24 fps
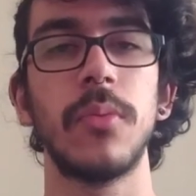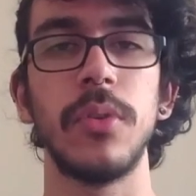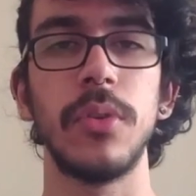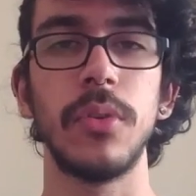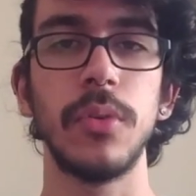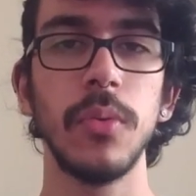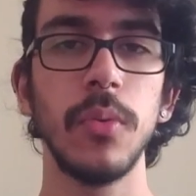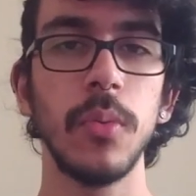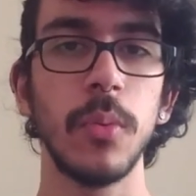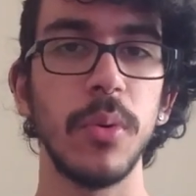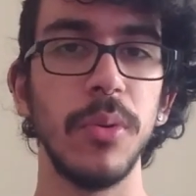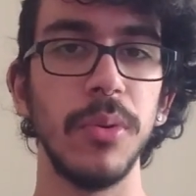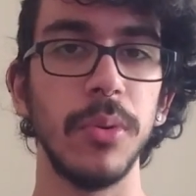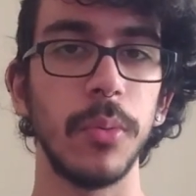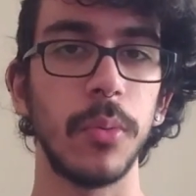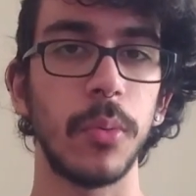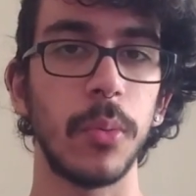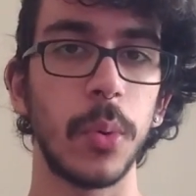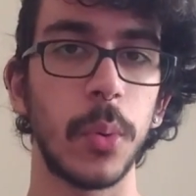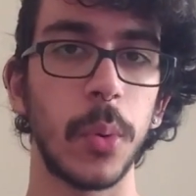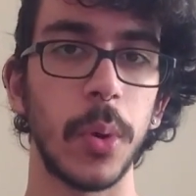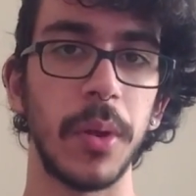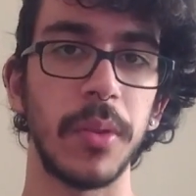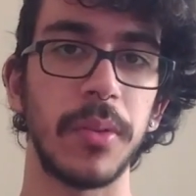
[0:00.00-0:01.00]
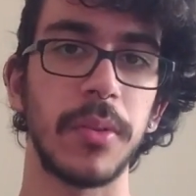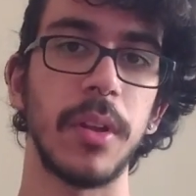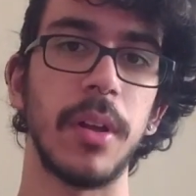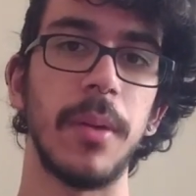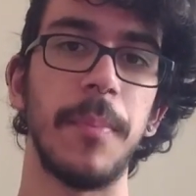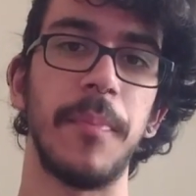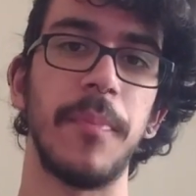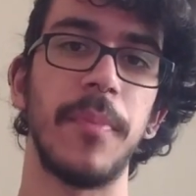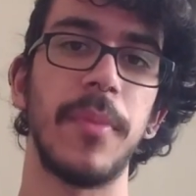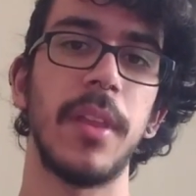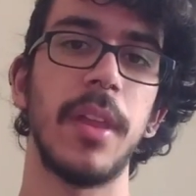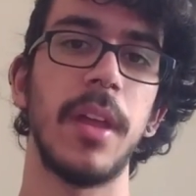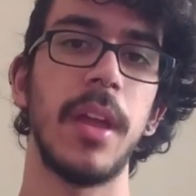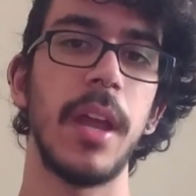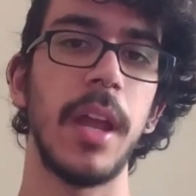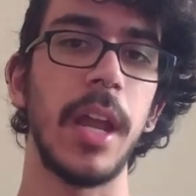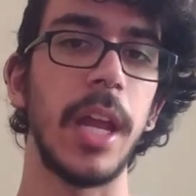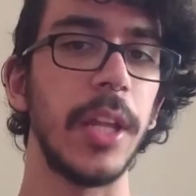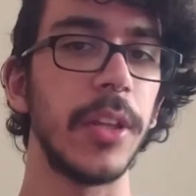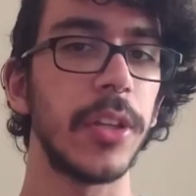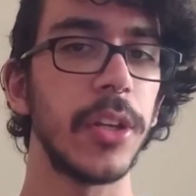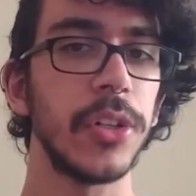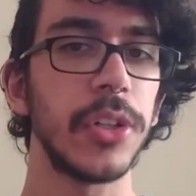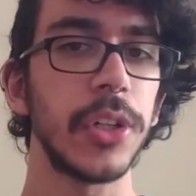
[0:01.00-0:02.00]
we do, we create an
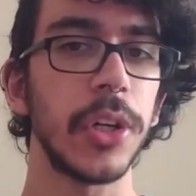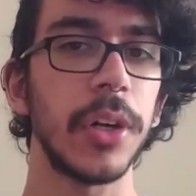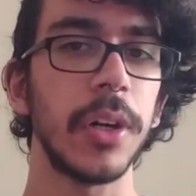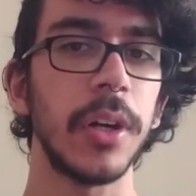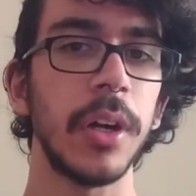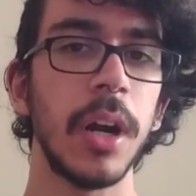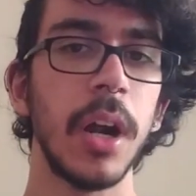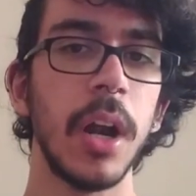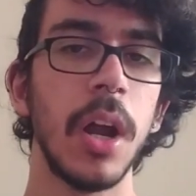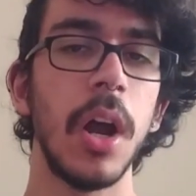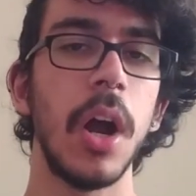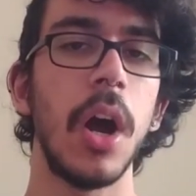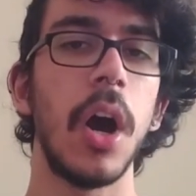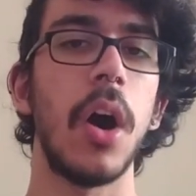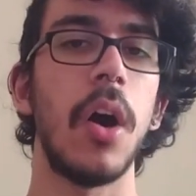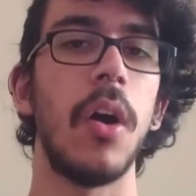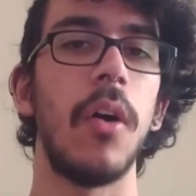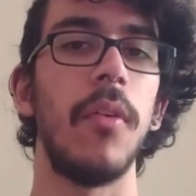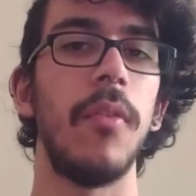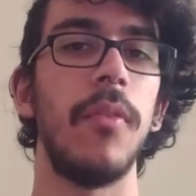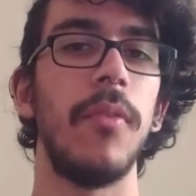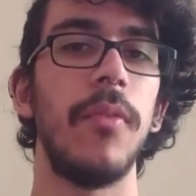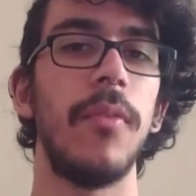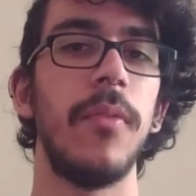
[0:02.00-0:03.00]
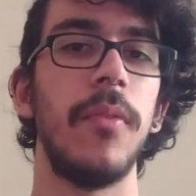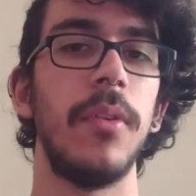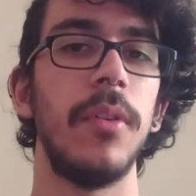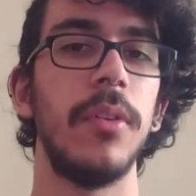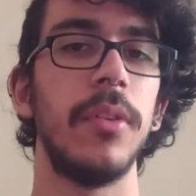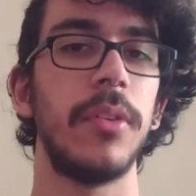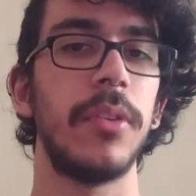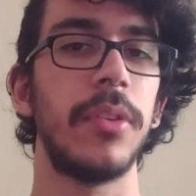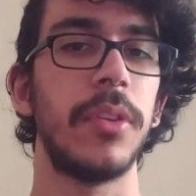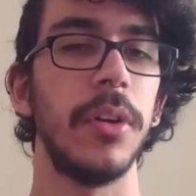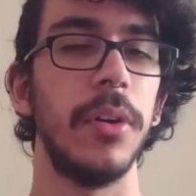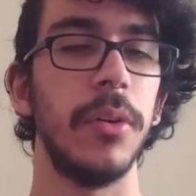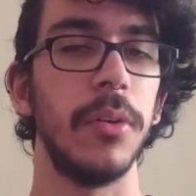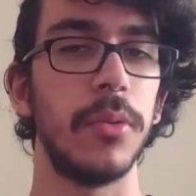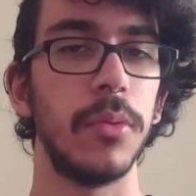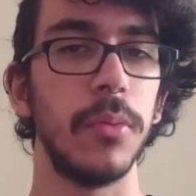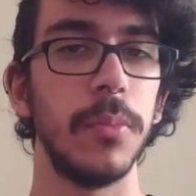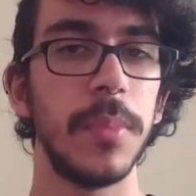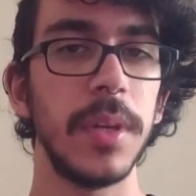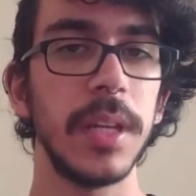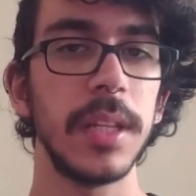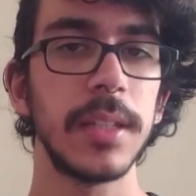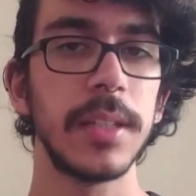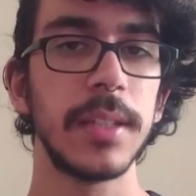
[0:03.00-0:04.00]
integer of 32
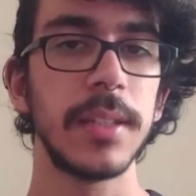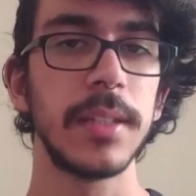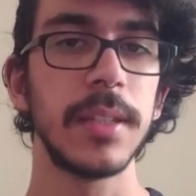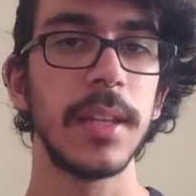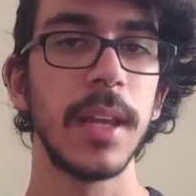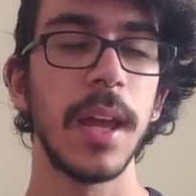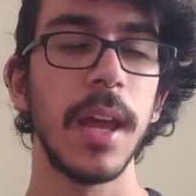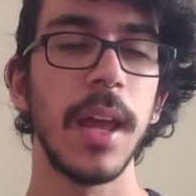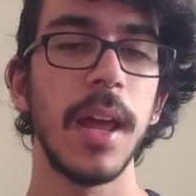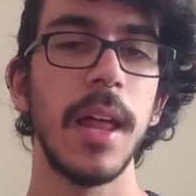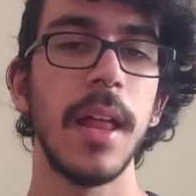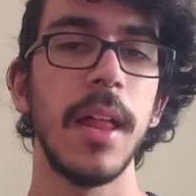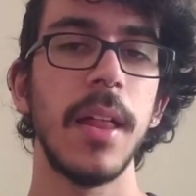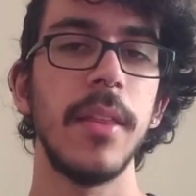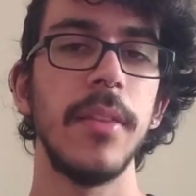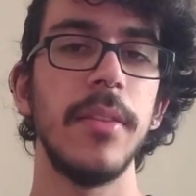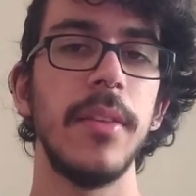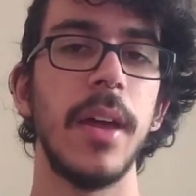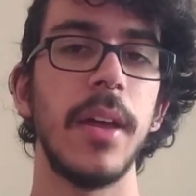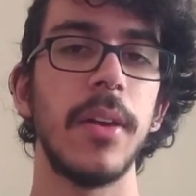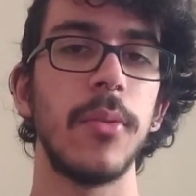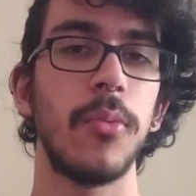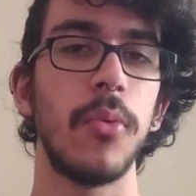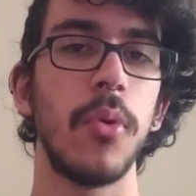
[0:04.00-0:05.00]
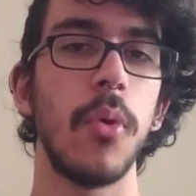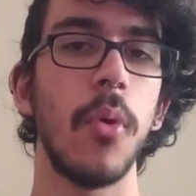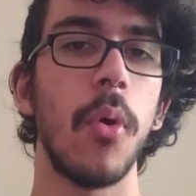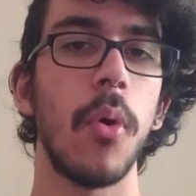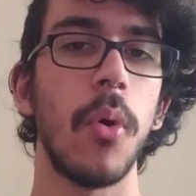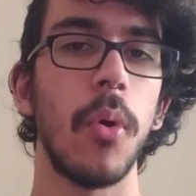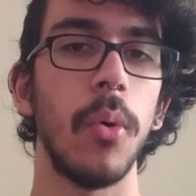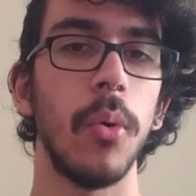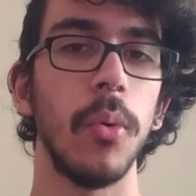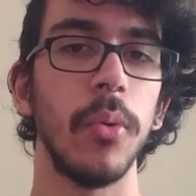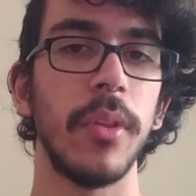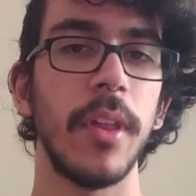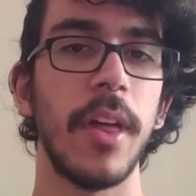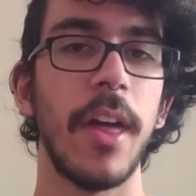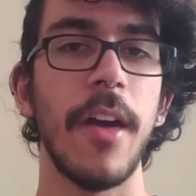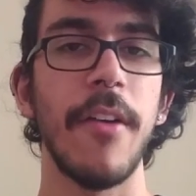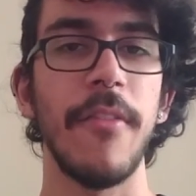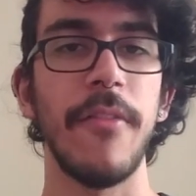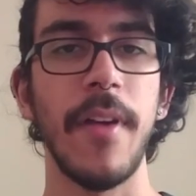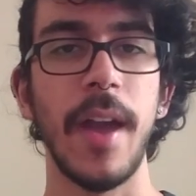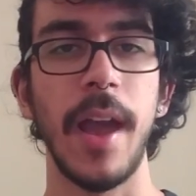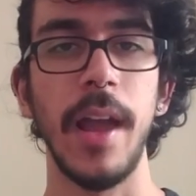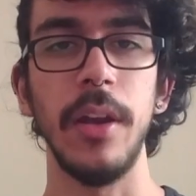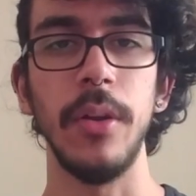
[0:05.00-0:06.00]
bits that will hold a
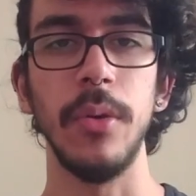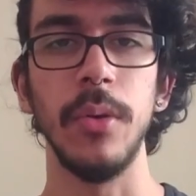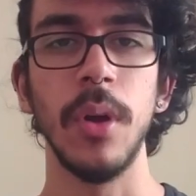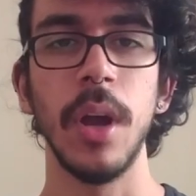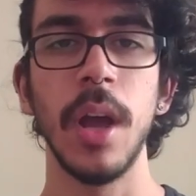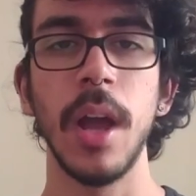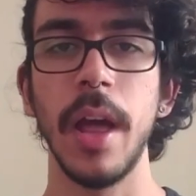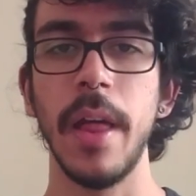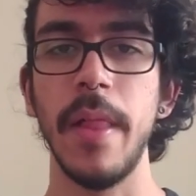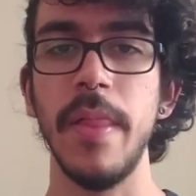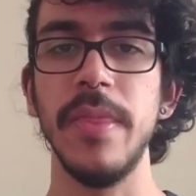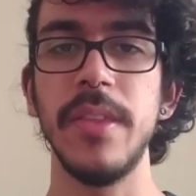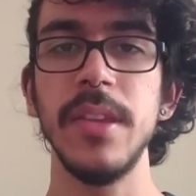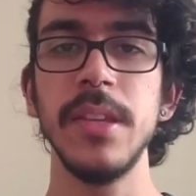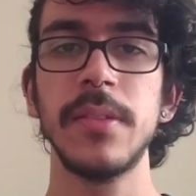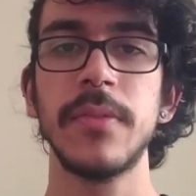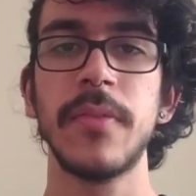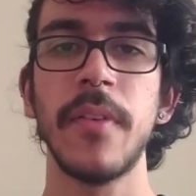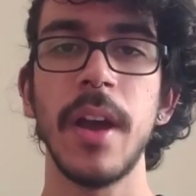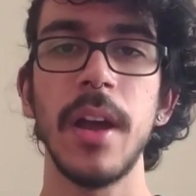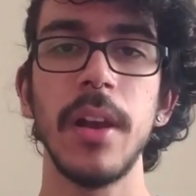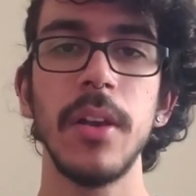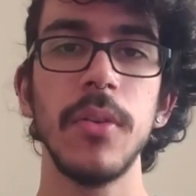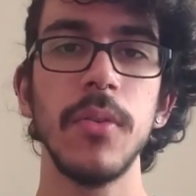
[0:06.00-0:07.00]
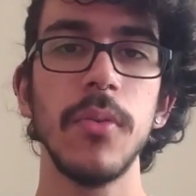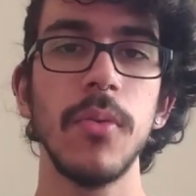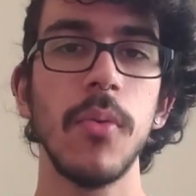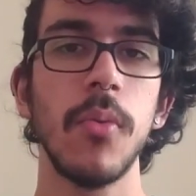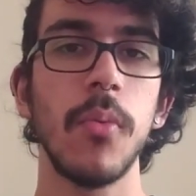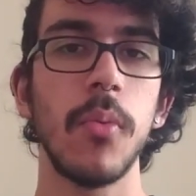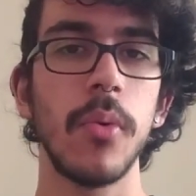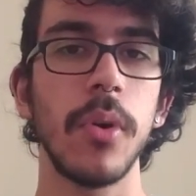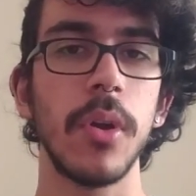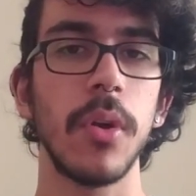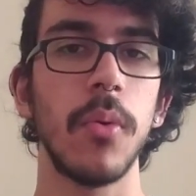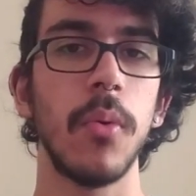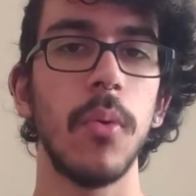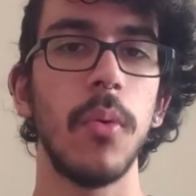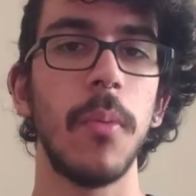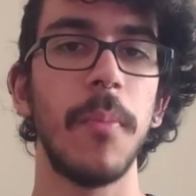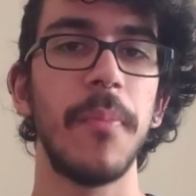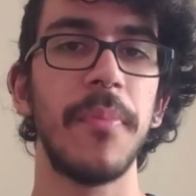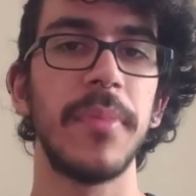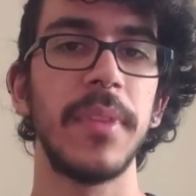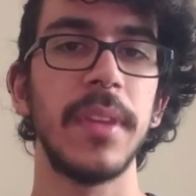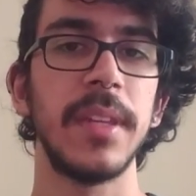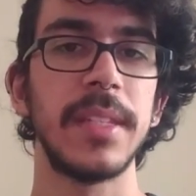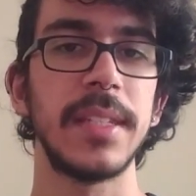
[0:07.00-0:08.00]
value, and this value will
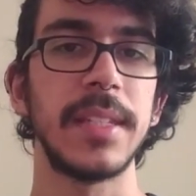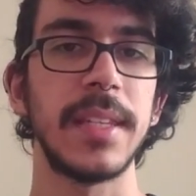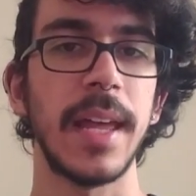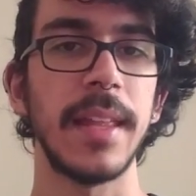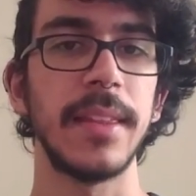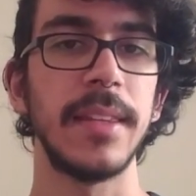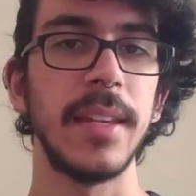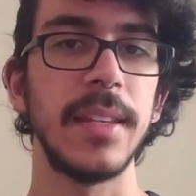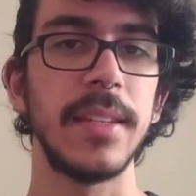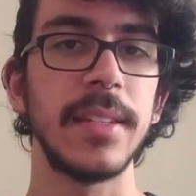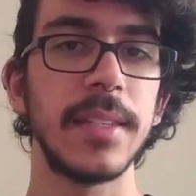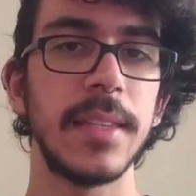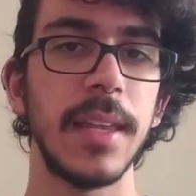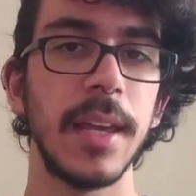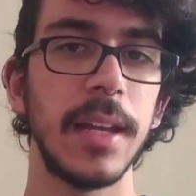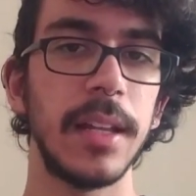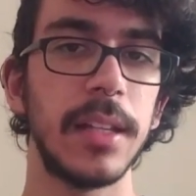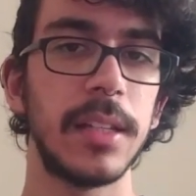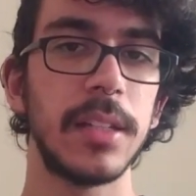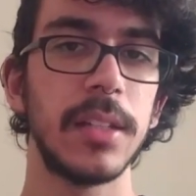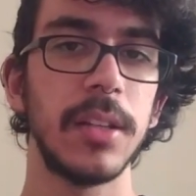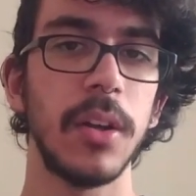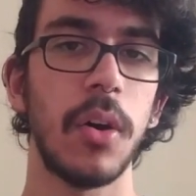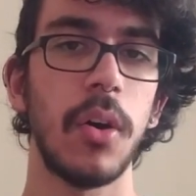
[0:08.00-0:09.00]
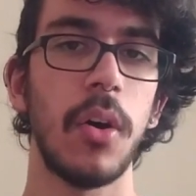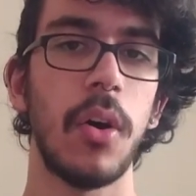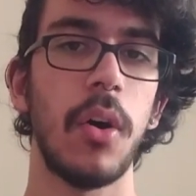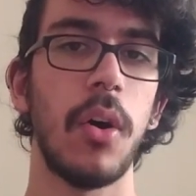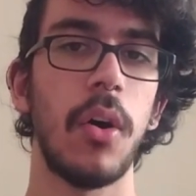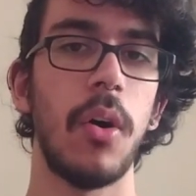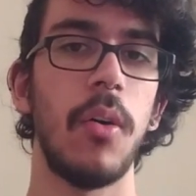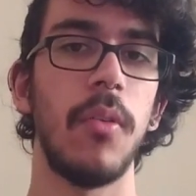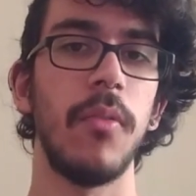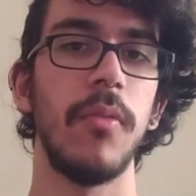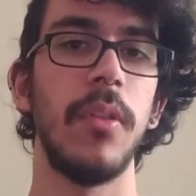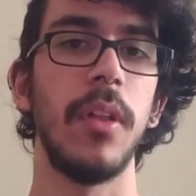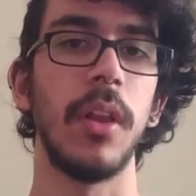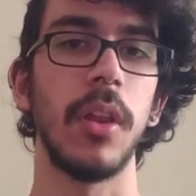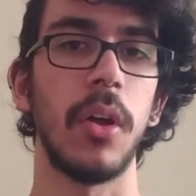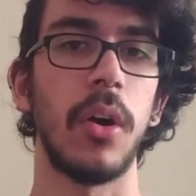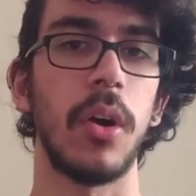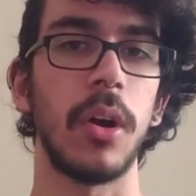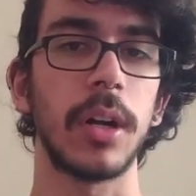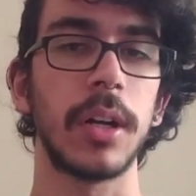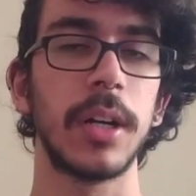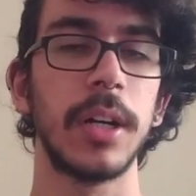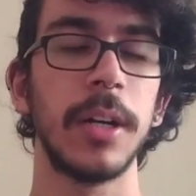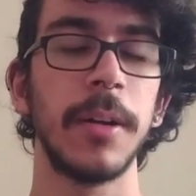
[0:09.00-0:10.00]
set the state of the
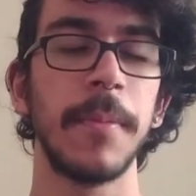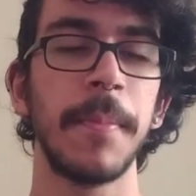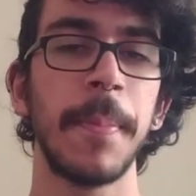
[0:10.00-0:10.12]
lock.